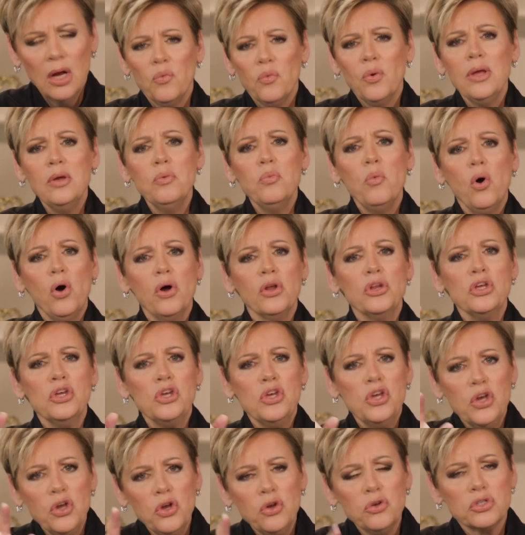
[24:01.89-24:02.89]
We want
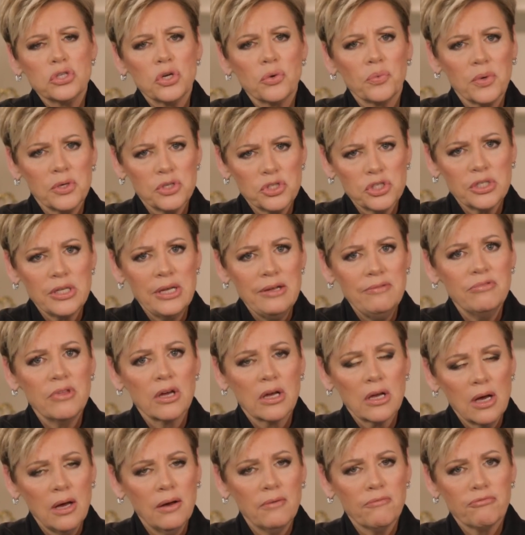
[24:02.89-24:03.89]
you to receive
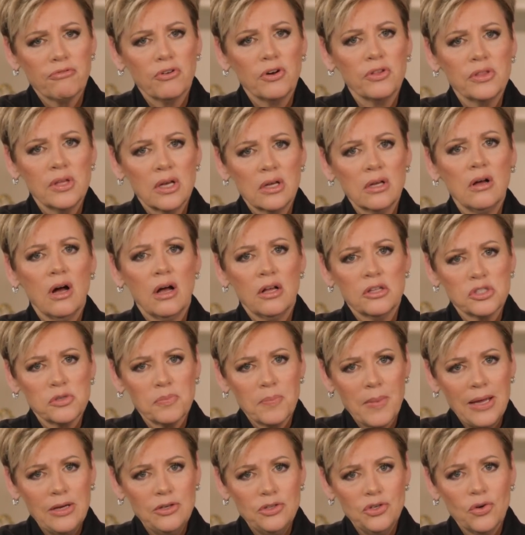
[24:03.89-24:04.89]
the comfort that God's
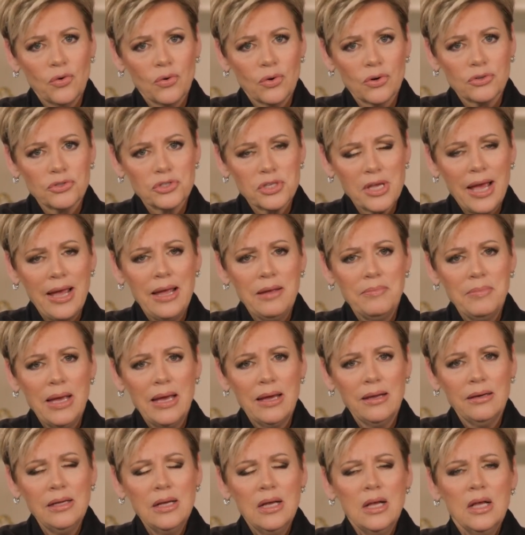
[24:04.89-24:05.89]
made yours.
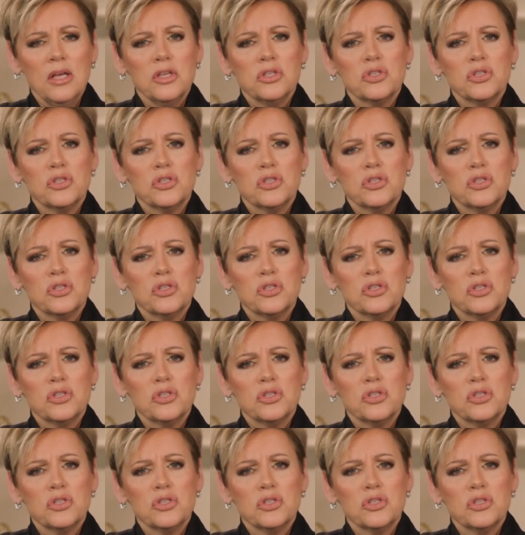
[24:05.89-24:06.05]
Amen.